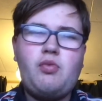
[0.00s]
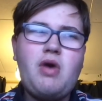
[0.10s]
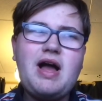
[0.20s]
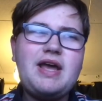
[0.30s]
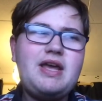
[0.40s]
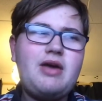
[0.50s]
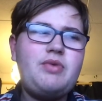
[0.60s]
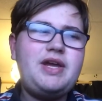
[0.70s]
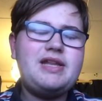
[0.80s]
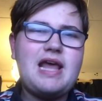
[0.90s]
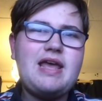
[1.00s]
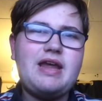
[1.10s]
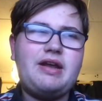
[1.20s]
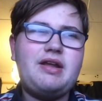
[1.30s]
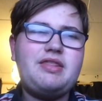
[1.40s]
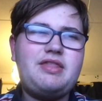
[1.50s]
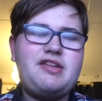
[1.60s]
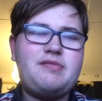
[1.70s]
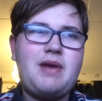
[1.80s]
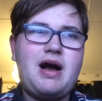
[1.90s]
Why are we letting
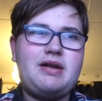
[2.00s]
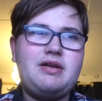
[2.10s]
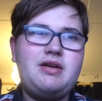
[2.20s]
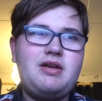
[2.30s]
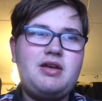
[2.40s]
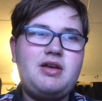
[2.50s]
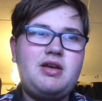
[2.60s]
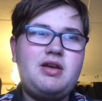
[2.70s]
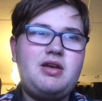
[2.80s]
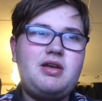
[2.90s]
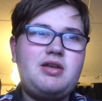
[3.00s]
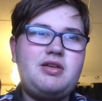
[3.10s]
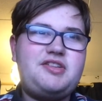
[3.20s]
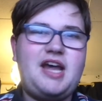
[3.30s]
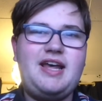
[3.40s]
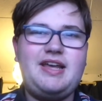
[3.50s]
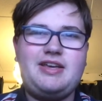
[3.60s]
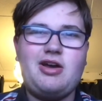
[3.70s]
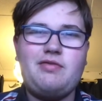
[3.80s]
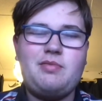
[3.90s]
this man
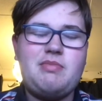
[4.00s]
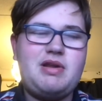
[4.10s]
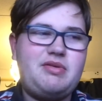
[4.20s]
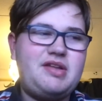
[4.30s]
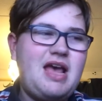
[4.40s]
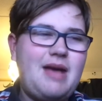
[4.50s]
take over memories.